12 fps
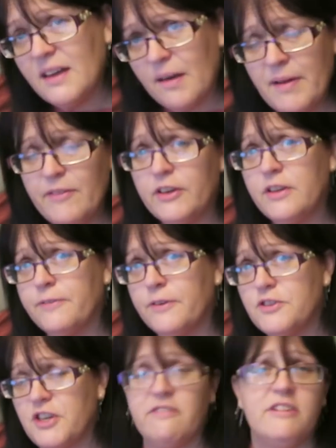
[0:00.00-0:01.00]
and have a look at the
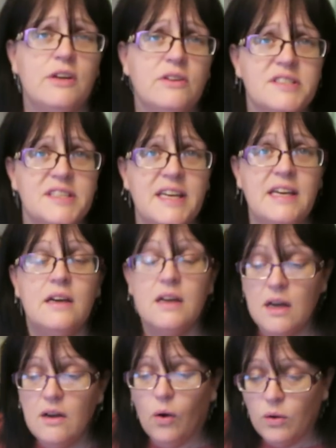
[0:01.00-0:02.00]
food diary. You can see
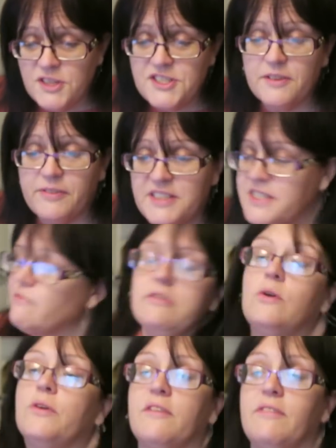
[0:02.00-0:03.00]
all the stuff I did
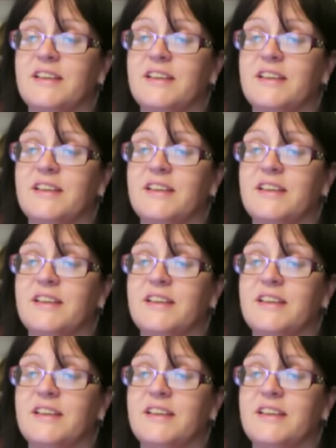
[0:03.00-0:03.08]
record.